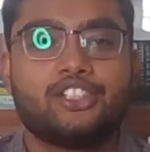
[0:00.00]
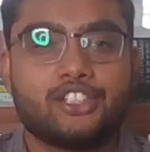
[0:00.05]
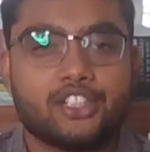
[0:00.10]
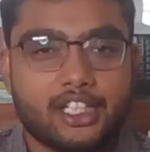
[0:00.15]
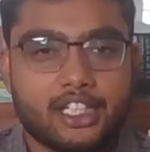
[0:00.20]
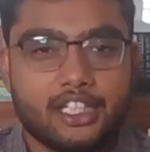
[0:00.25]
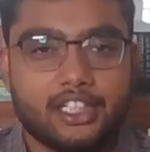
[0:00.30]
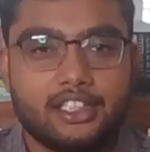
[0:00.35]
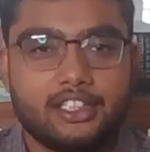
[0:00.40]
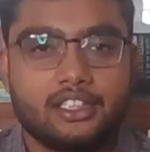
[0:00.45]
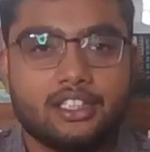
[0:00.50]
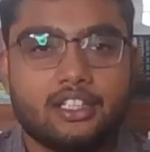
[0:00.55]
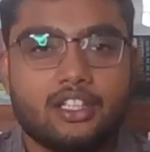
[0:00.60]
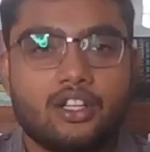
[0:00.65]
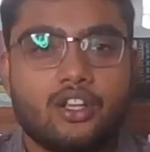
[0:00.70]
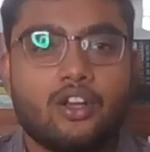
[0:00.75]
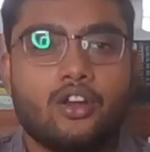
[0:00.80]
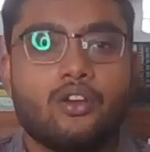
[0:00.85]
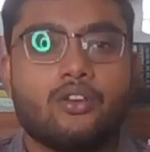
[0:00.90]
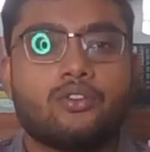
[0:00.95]
sheet
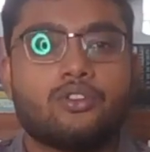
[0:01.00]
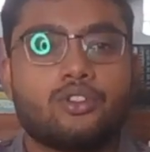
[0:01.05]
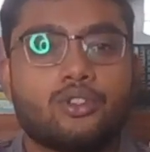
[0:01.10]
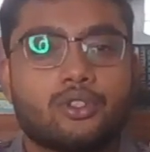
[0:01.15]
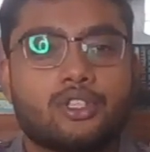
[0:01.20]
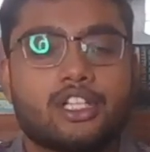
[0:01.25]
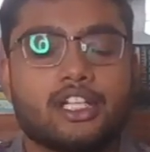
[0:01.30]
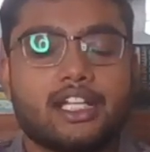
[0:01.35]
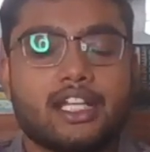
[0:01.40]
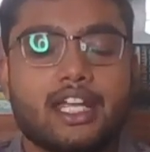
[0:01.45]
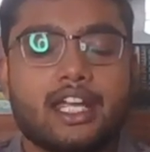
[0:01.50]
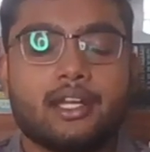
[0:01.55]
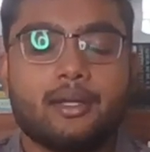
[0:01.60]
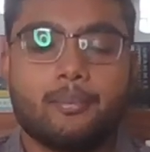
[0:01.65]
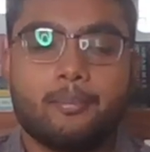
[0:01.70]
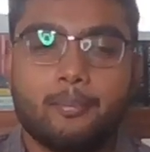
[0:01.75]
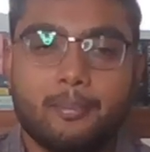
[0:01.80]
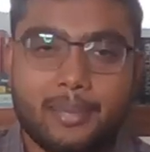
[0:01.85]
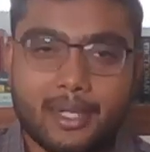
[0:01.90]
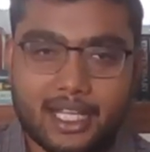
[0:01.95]
to create
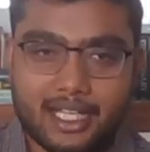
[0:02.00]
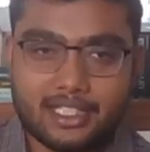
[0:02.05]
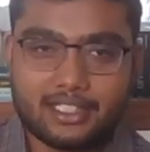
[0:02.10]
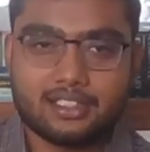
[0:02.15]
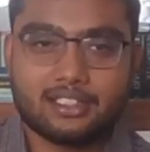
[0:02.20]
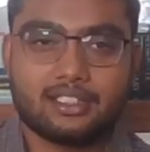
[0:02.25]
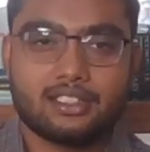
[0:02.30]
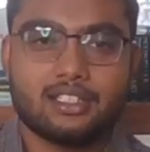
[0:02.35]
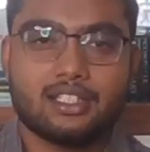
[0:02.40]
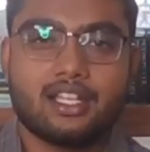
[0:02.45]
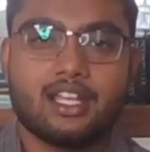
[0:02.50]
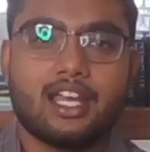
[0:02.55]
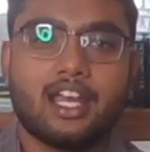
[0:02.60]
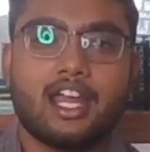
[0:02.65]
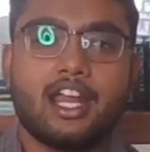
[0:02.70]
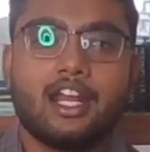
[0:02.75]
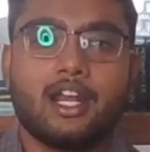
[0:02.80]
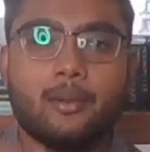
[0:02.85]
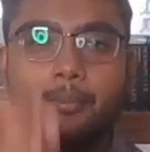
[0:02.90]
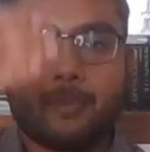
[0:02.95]
base
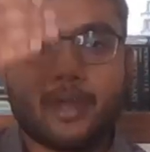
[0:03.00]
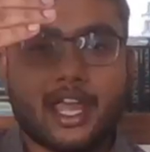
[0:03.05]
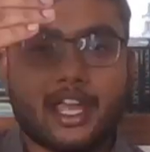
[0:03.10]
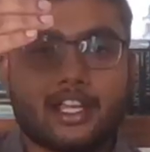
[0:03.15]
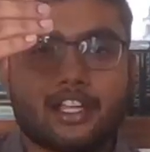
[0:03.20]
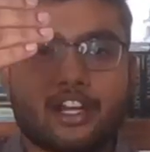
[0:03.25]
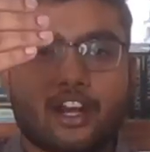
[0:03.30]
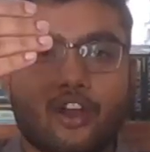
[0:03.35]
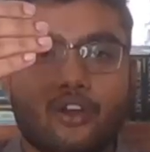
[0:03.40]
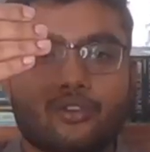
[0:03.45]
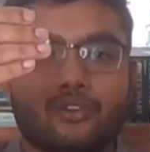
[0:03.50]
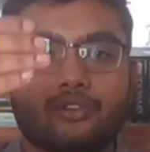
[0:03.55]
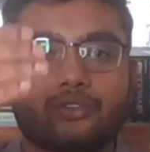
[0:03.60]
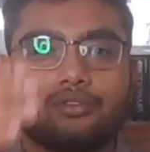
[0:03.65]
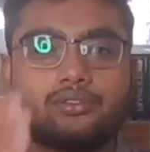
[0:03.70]
and a background,